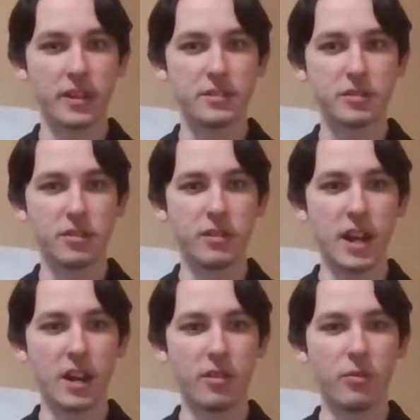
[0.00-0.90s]
And so
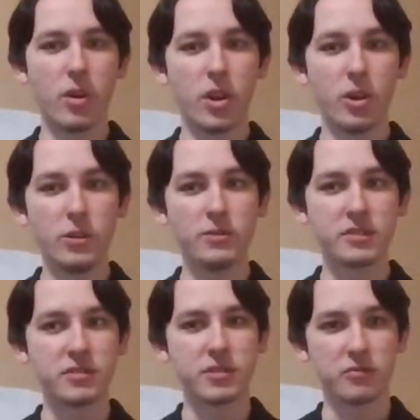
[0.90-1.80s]
now
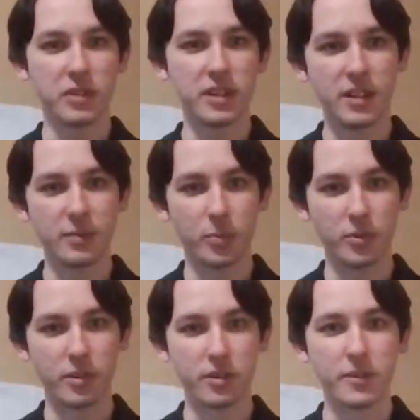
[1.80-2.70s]
who's the real
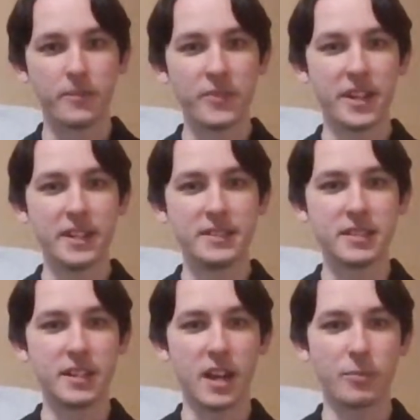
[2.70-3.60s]
emperor? Is
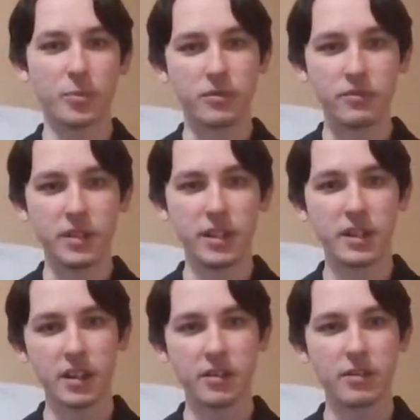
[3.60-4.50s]
it Emperor
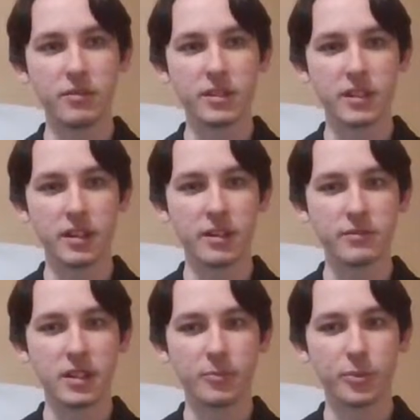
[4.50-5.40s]
Niger, who declared he
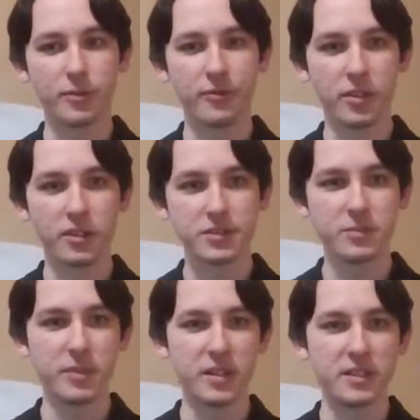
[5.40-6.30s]
was emperor first,
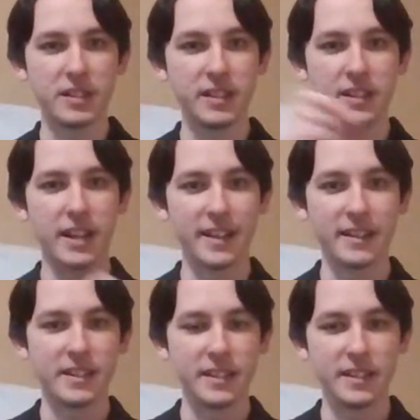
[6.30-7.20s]
but
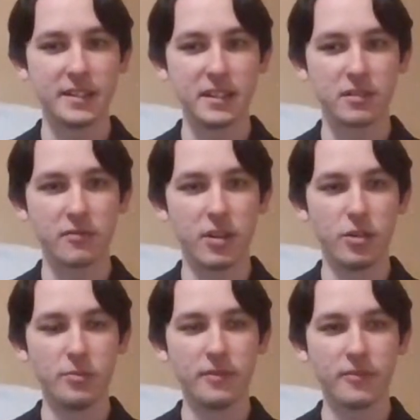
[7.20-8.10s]
dilly-dallied and didn't get to
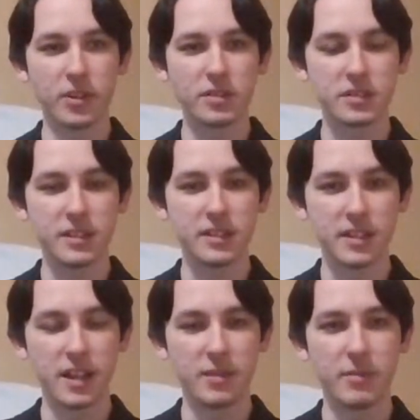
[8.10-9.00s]
Rome first in
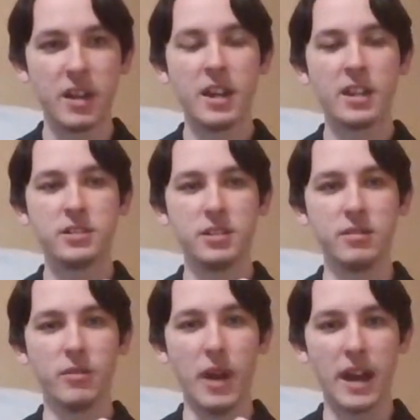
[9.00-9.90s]
time
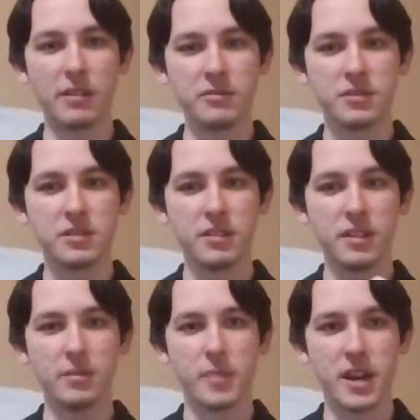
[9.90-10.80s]
to oust
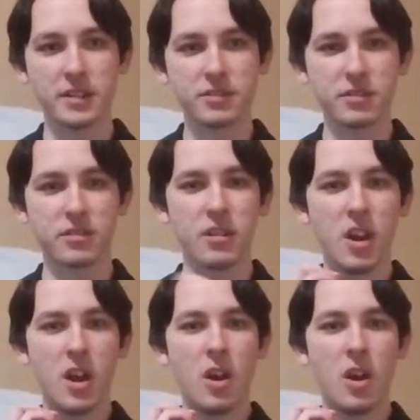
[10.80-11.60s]
the imposter?